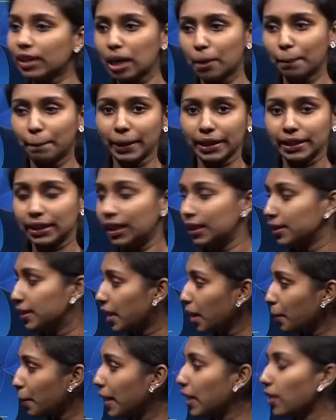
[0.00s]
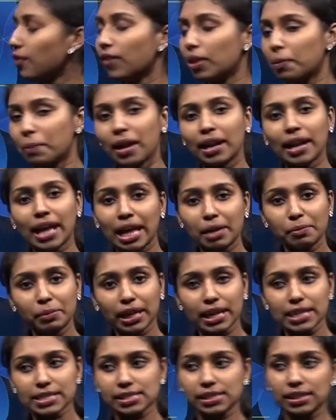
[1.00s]
combine. The remaining will be
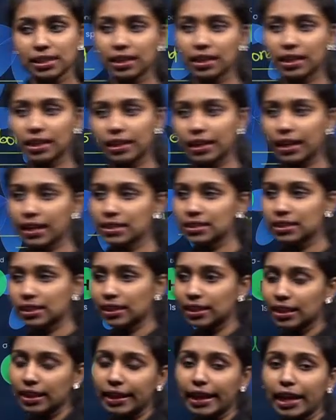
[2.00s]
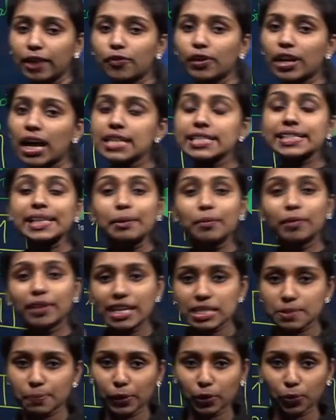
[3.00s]
unhybridized, right? If you are asking about the
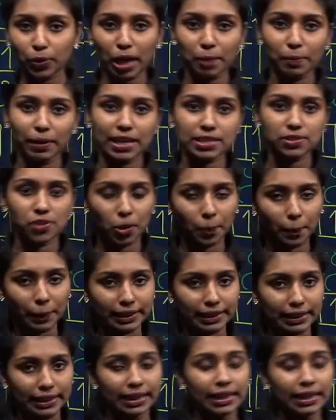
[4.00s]
sp2 hybridized orbital,